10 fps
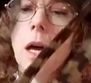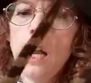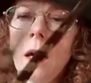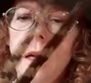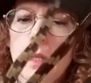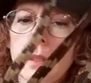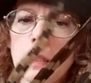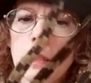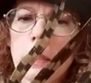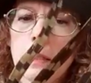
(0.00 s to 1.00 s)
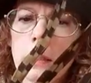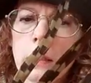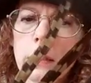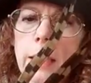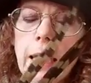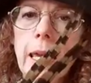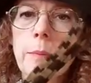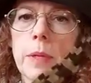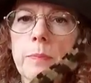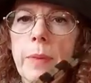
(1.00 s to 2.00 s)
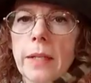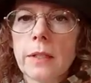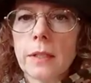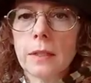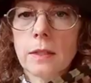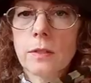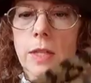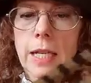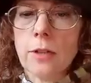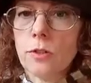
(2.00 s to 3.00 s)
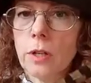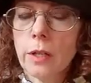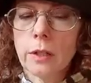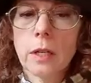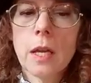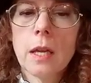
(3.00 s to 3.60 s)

Uh, they can be bent. These are the natural color.